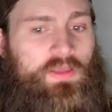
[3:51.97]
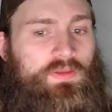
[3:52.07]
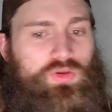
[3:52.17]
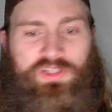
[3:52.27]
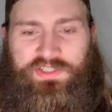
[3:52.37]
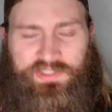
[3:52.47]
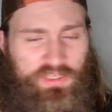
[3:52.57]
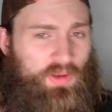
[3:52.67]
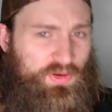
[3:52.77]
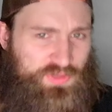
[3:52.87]
You could
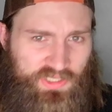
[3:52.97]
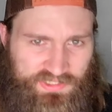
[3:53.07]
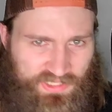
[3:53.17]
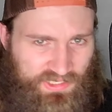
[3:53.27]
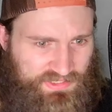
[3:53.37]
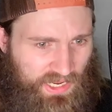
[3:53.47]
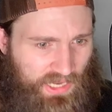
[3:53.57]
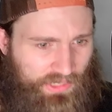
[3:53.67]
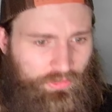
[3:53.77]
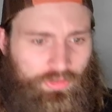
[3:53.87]
see Rodriguez getting
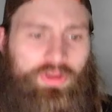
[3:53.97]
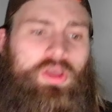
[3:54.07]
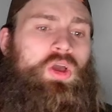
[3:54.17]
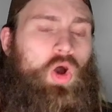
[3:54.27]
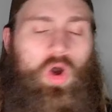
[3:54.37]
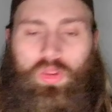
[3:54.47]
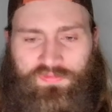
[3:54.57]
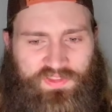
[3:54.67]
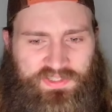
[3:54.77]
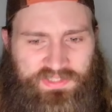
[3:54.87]
tired, all
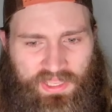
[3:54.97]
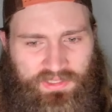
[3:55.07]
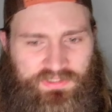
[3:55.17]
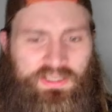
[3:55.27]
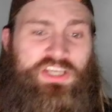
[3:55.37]
of these things.